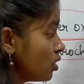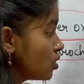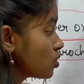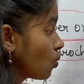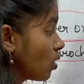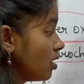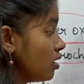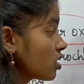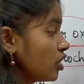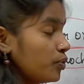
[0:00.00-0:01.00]
So what?
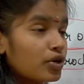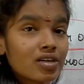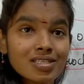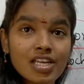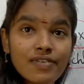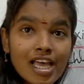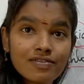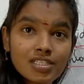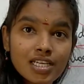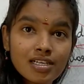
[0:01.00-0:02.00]
Copper oxide we
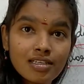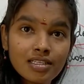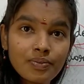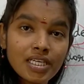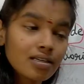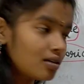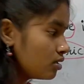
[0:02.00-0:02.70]
have taken in the beaker.